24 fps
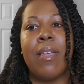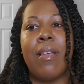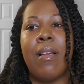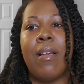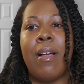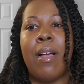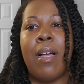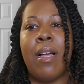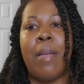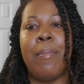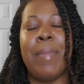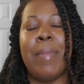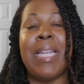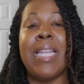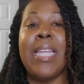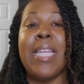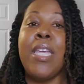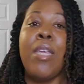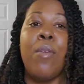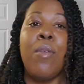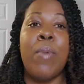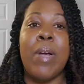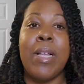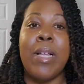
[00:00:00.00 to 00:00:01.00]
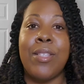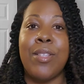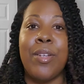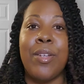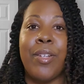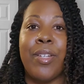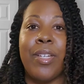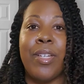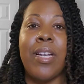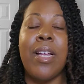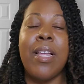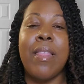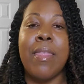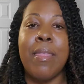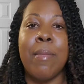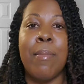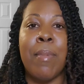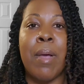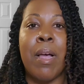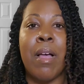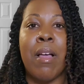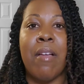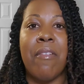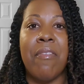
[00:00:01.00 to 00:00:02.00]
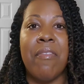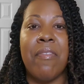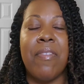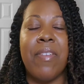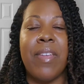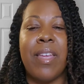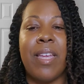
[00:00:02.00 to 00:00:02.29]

And he wants her to cut them off.